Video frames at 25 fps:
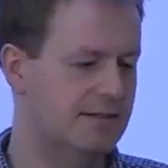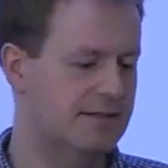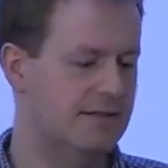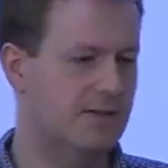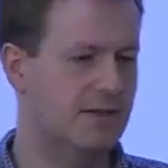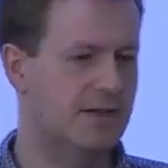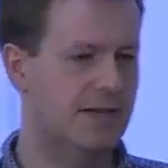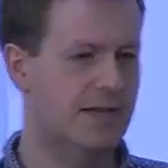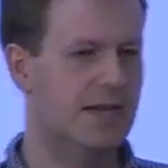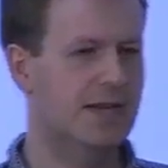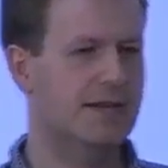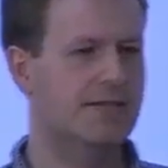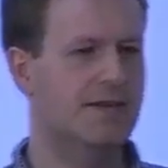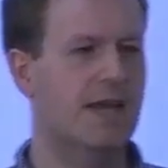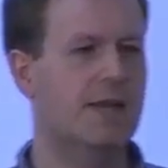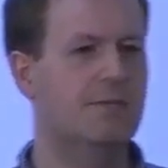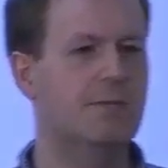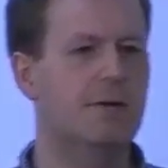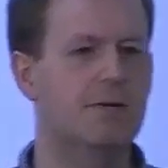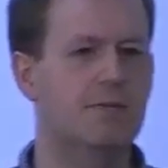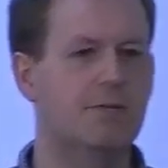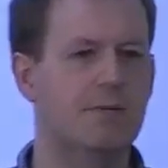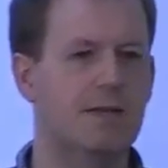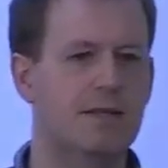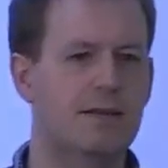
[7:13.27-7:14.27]
And so I kind of came
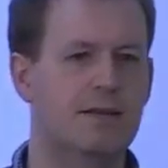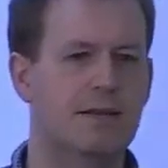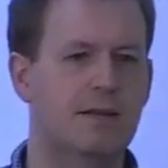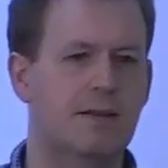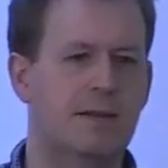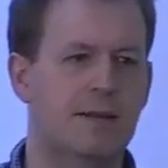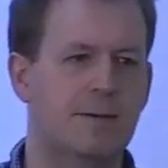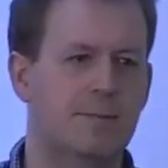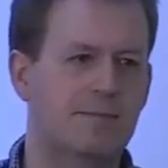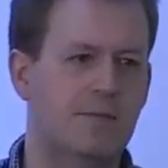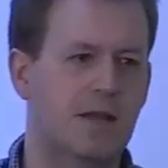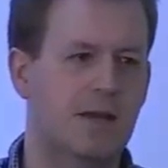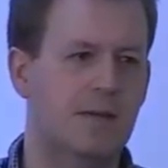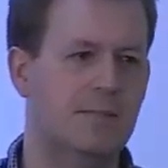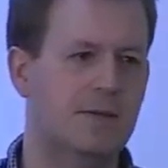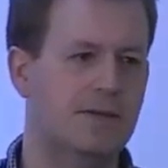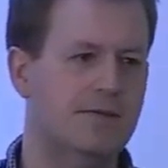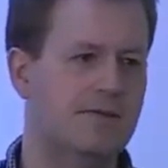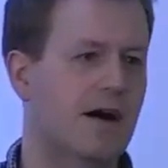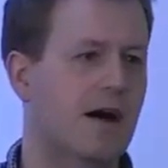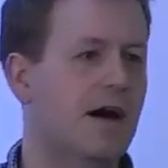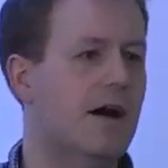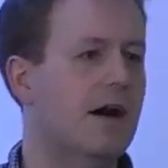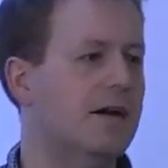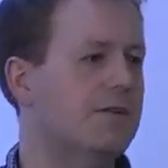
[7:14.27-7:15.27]
up with a bit
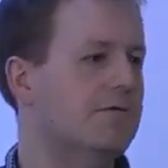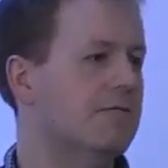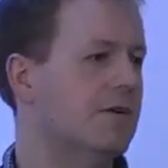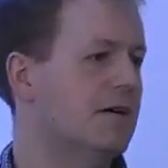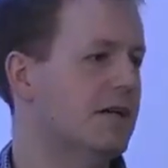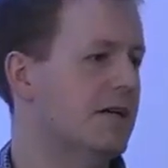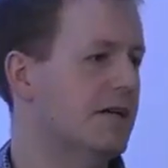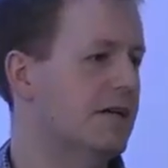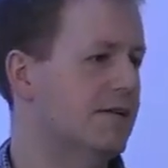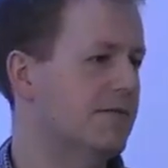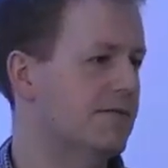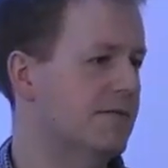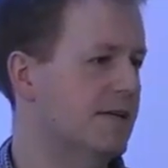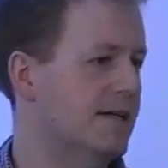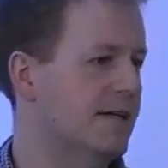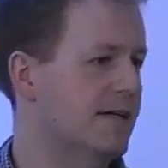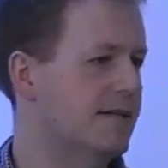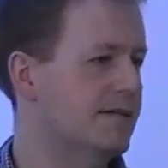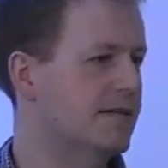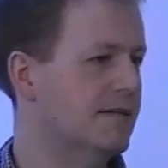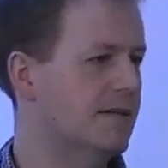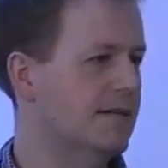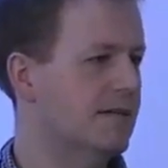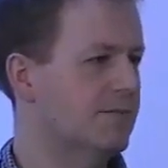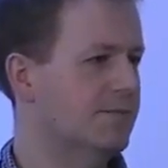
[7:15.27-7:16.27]
of a hierarchy of
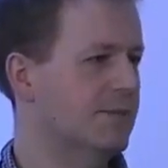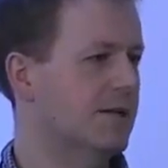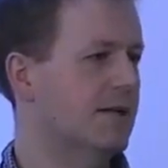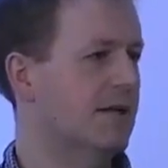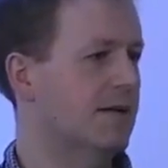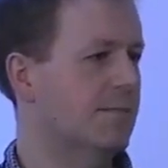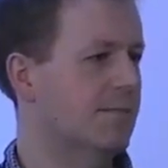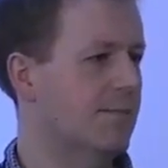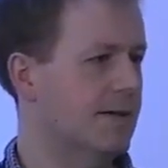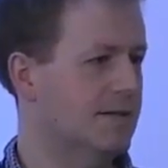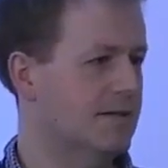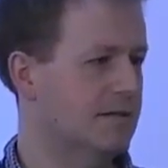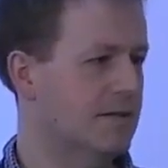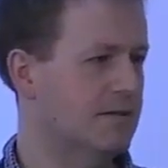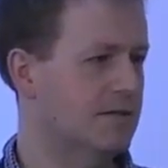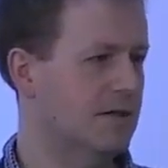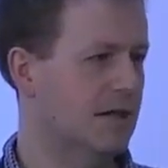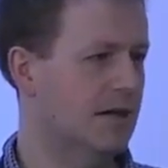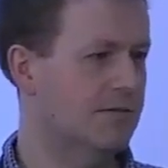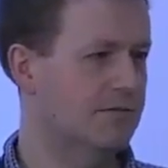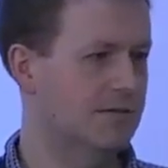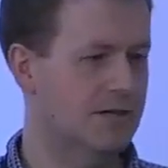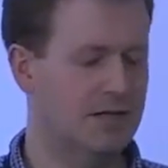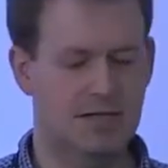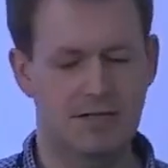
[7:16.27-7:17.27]
needs, a little bit like Maslow's
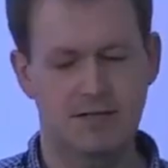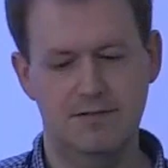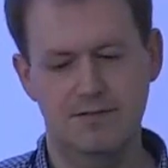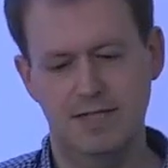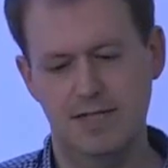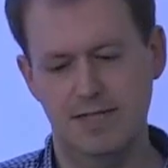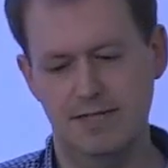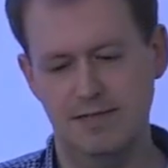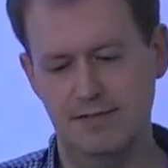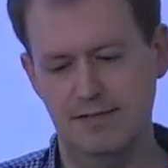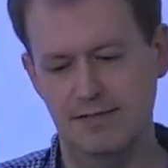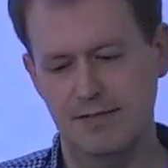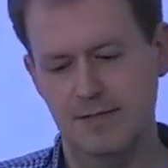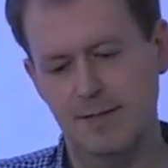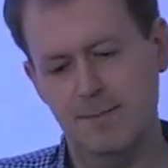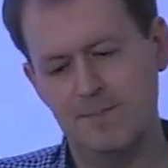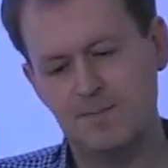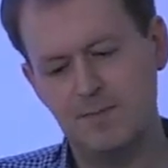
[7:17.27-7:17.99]
hierarchy of needs.